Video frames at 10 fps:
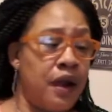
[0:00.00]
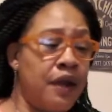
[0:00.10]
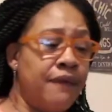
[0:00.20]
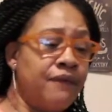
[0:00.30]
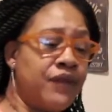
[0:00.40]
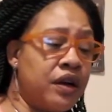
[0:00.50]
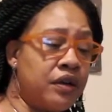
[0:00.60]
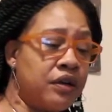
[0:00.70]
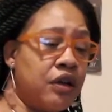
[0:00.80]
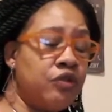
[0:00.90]

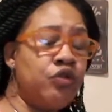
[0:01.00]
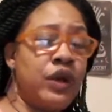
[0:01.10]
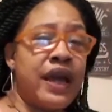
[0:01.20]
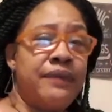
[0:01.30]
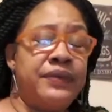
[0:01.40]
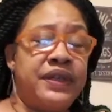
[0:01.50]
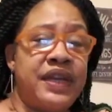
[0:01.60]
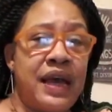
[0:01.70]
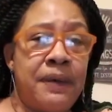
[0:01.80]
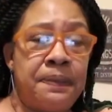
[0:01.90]
Virgo, you have
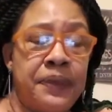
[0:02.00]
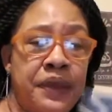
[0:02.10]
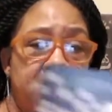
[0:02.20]
depth.